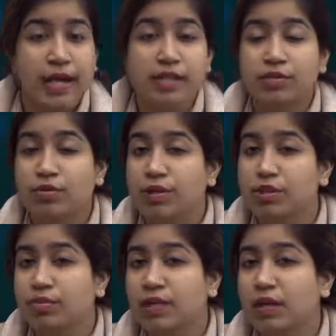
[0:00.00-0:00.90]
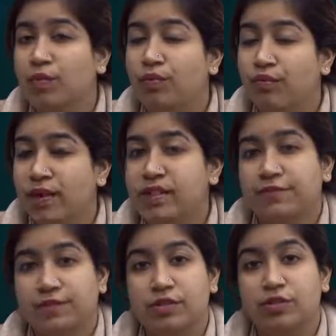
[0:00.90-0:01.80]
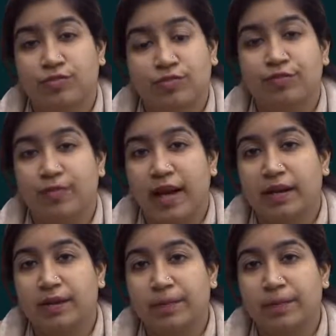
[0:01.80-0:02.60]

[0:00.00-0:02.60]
it is going to be very difficult to move back.